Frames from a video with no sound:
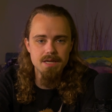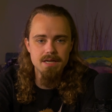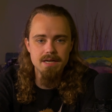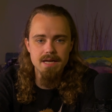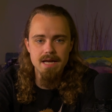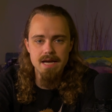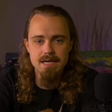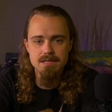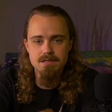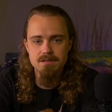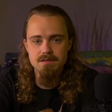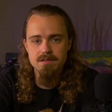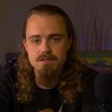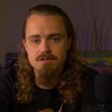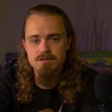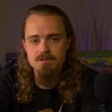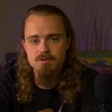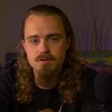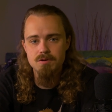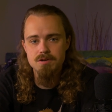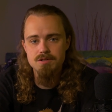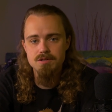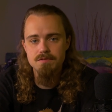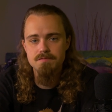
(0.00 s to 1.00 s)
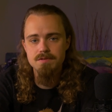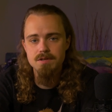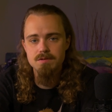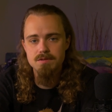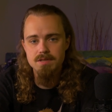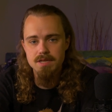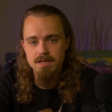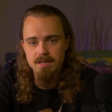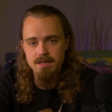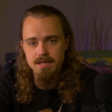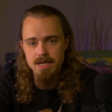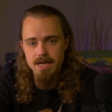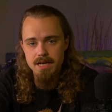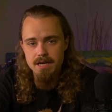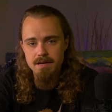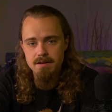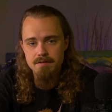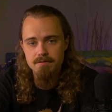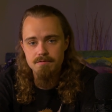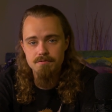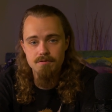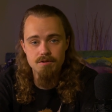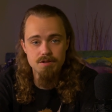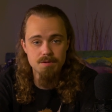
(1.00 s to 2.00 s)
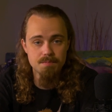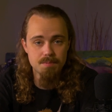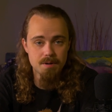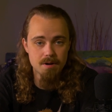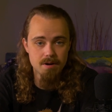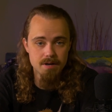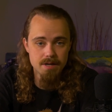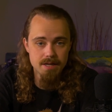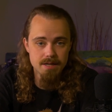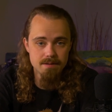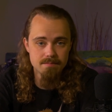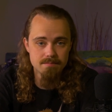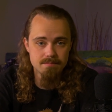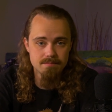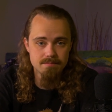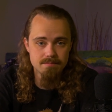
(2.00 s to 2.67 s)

an excellent source of utility for the party.